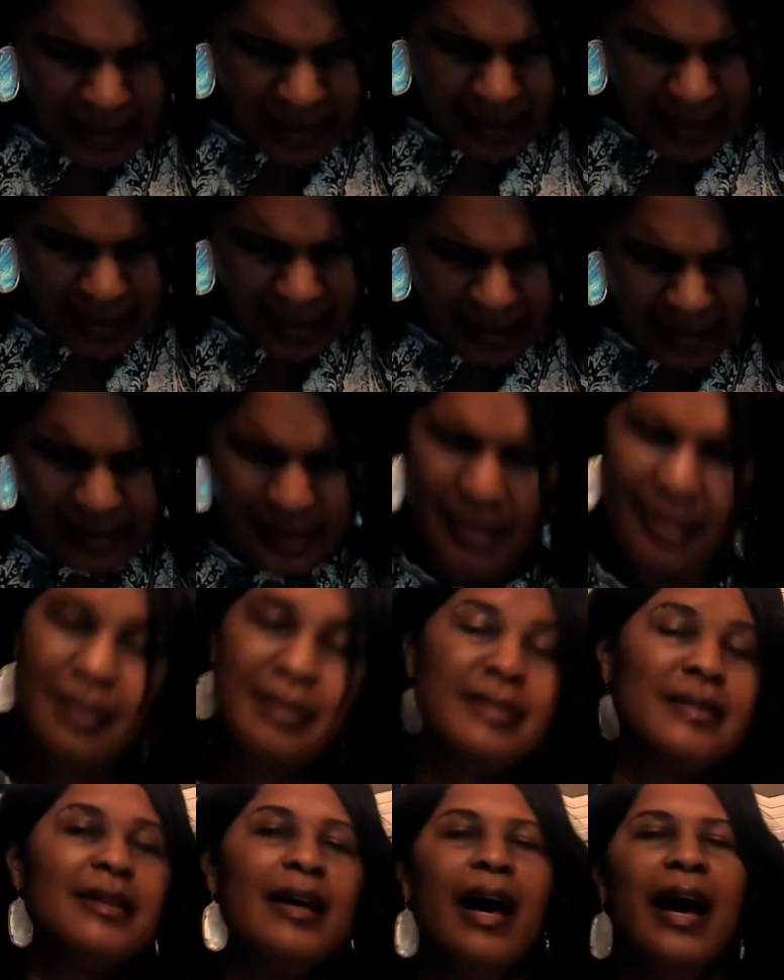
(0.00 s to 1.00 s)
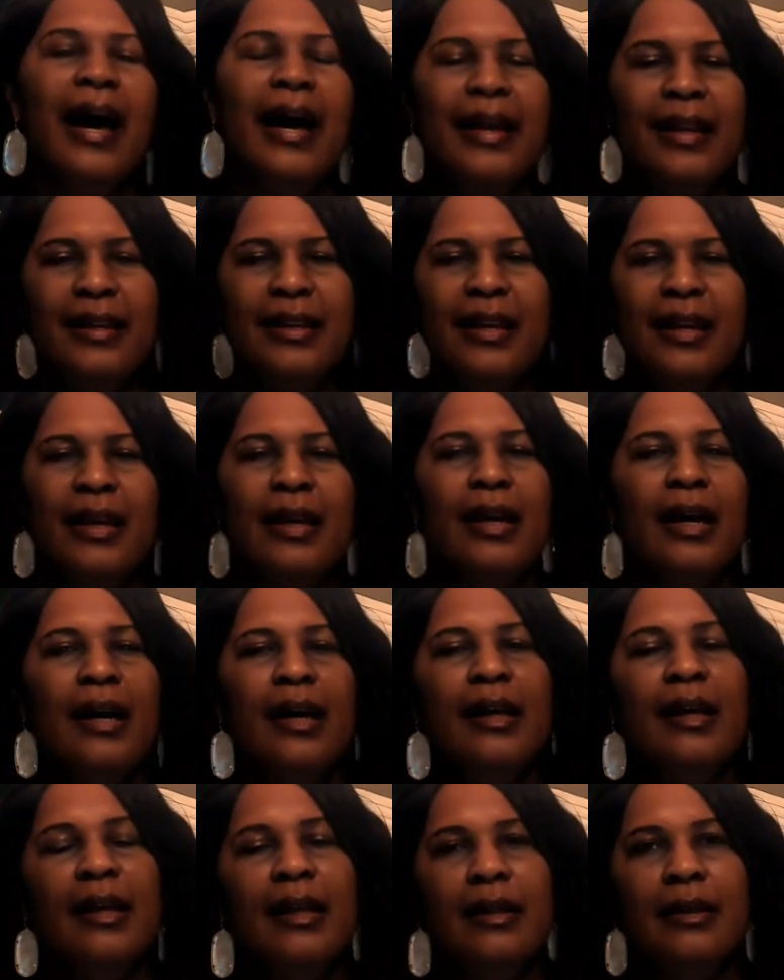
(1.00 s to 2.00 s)
I just, I,
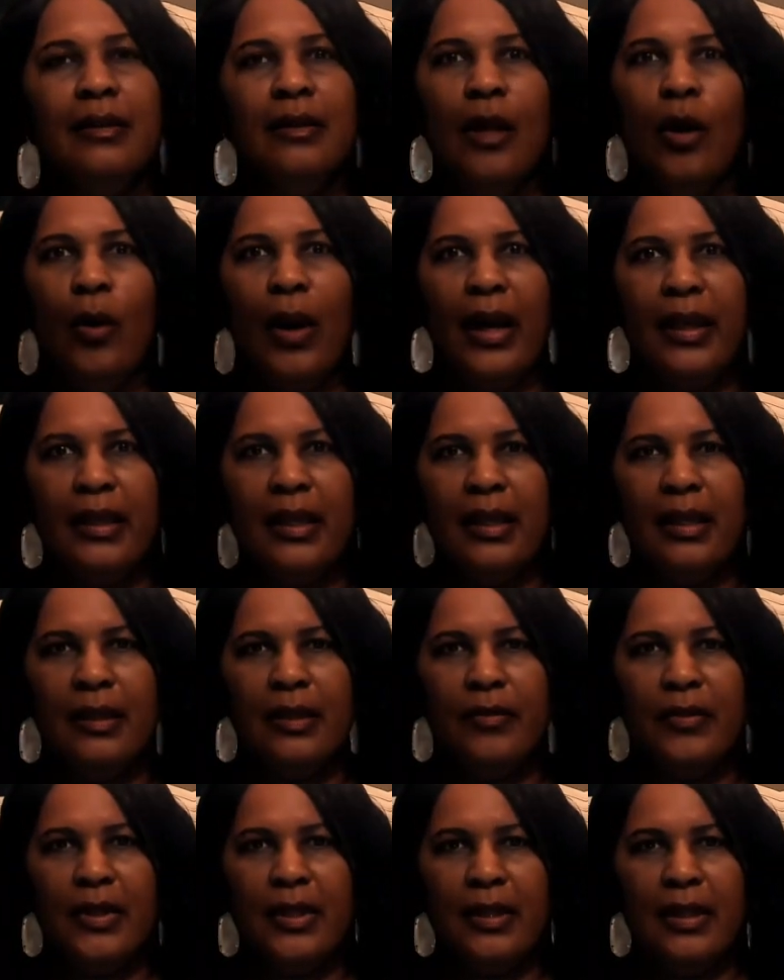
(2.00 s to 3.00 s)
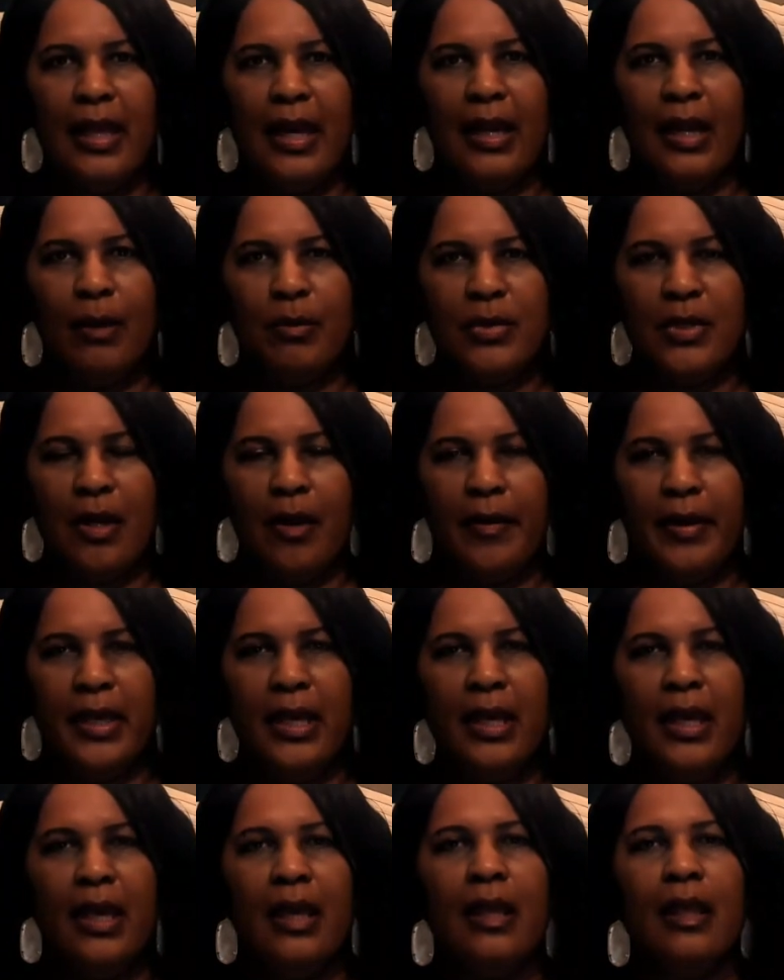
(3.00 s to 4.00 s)
no, I can't leave it at that. I'm sorry.
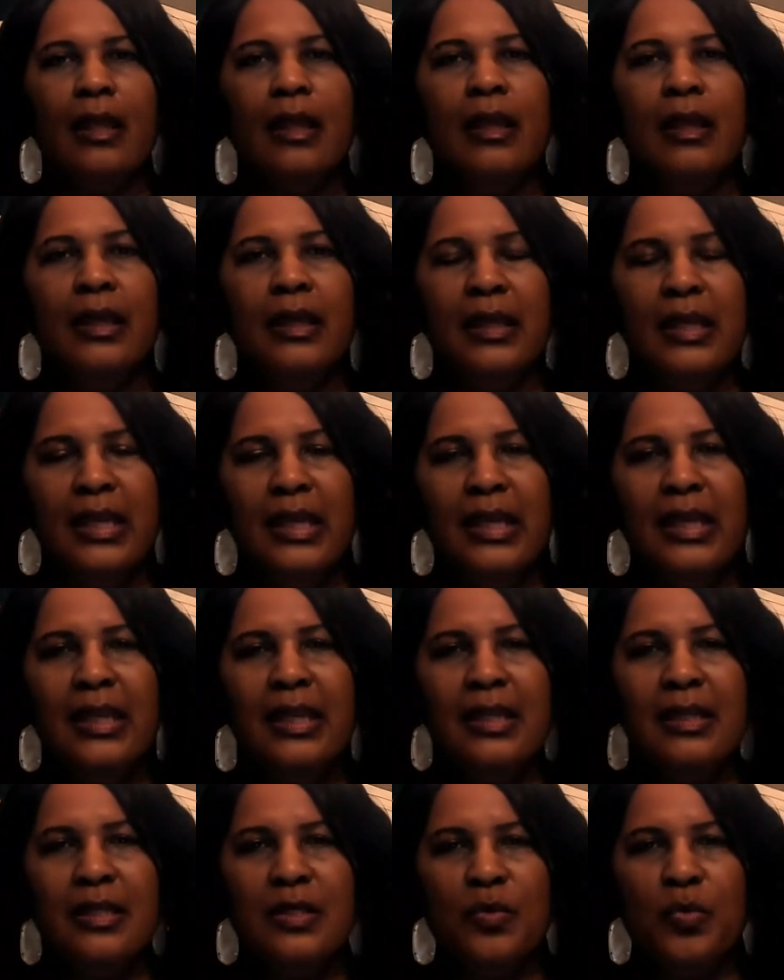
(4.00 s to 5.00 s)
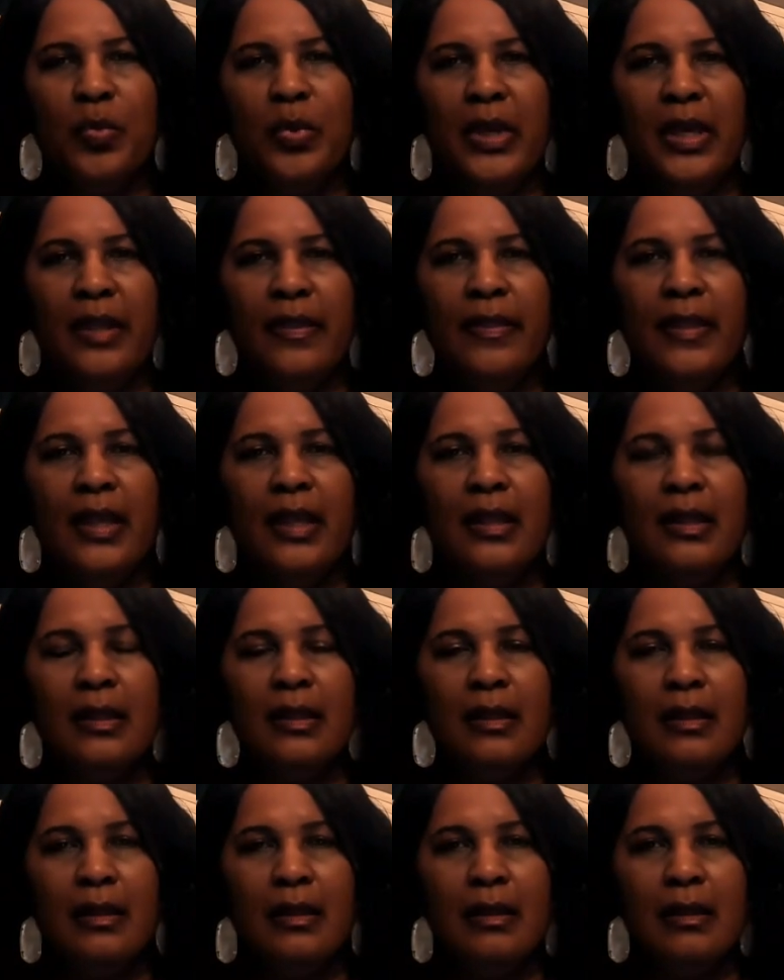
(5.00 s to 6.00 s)
It ends with
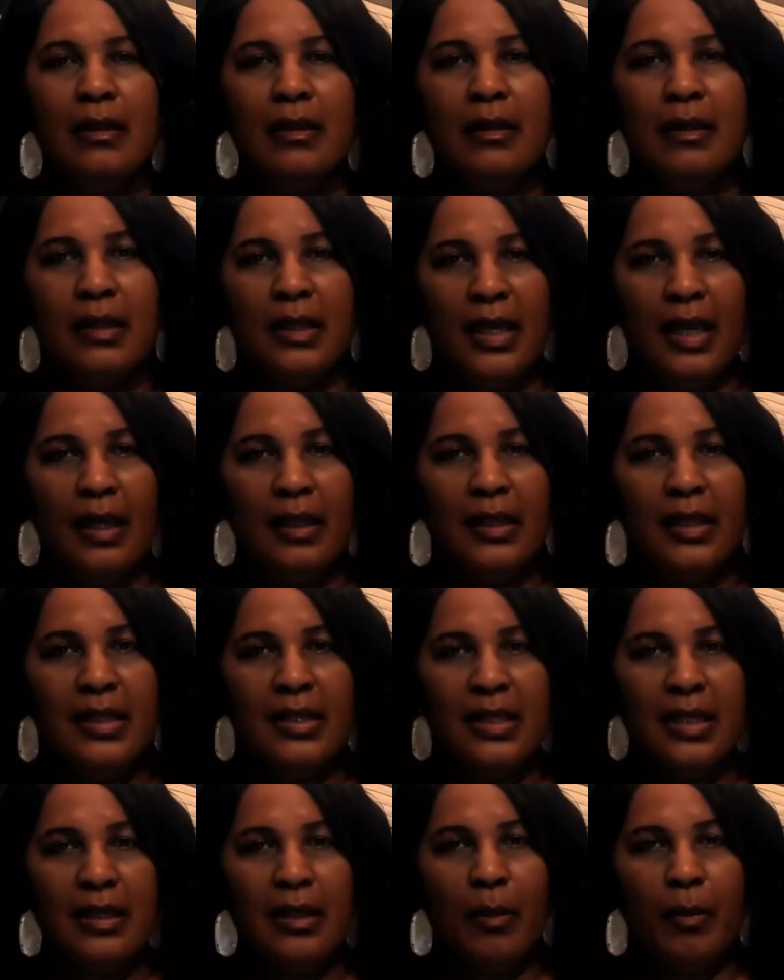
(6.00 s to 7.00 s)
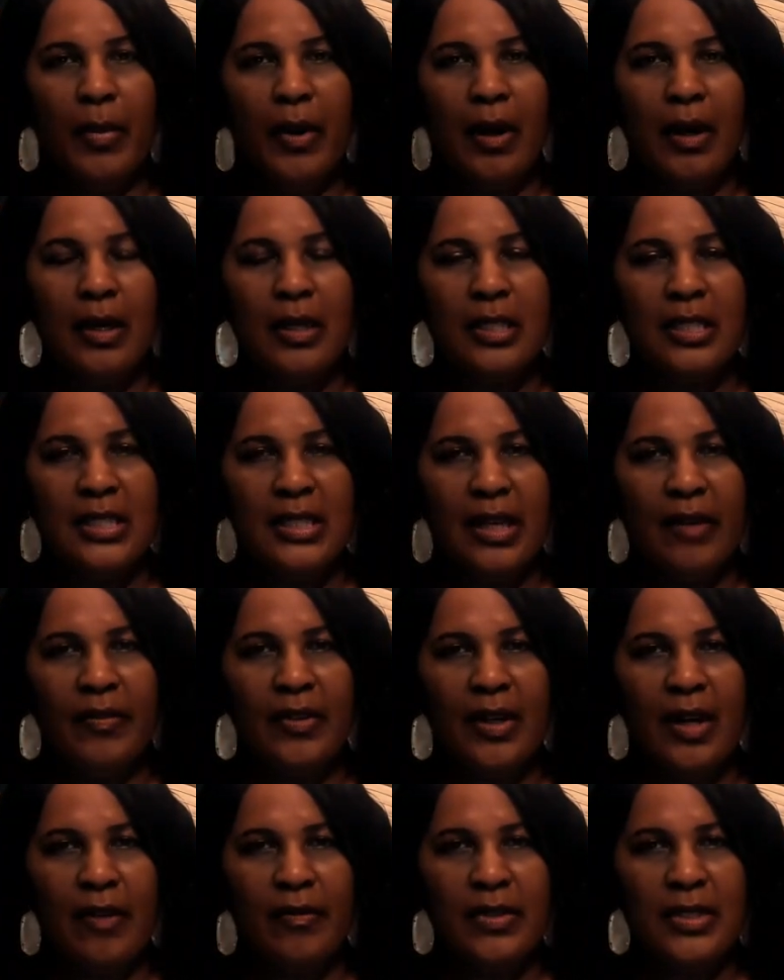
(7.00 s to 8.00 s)
Kelly is at the bar. She's having a
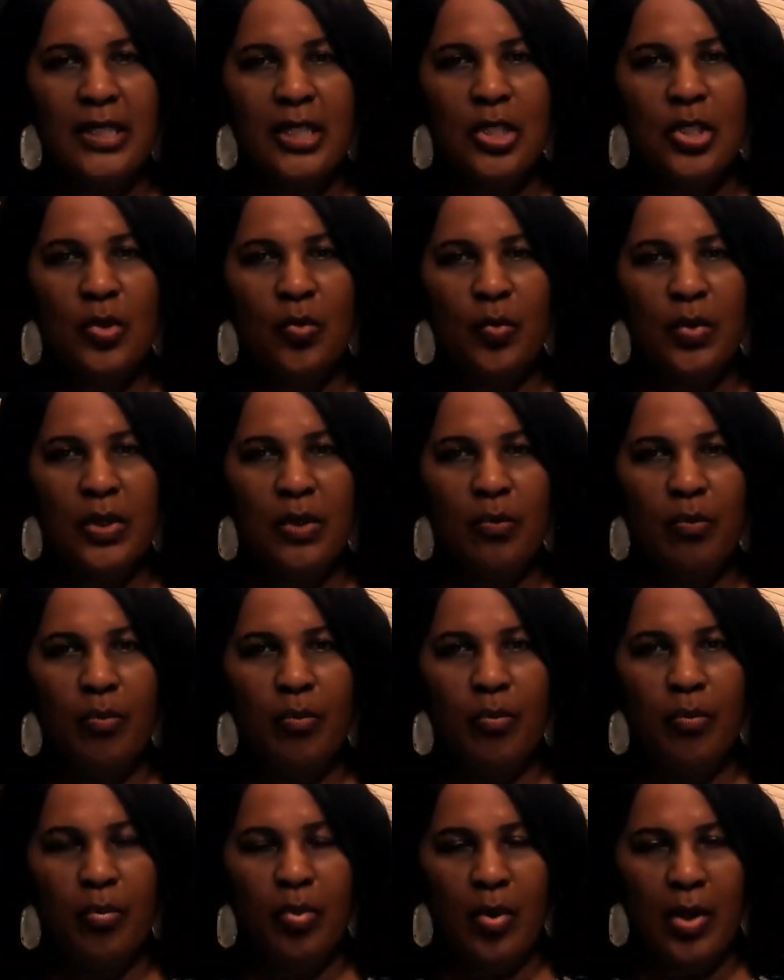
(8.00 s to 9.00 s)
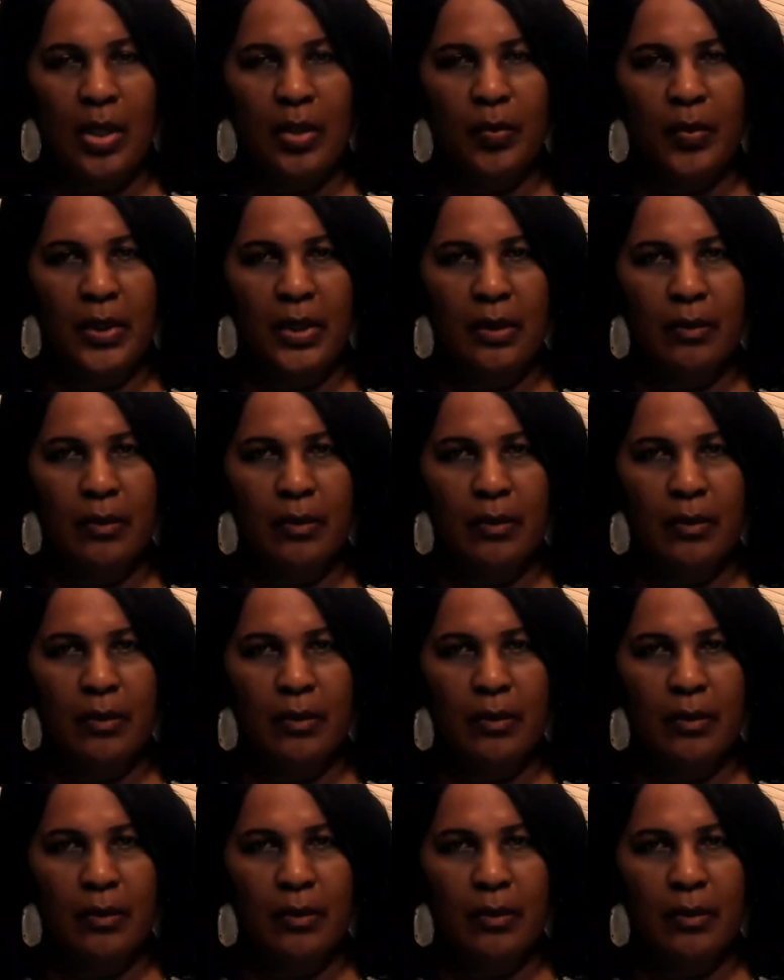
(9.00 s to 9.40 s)
conversation with Braunwyn.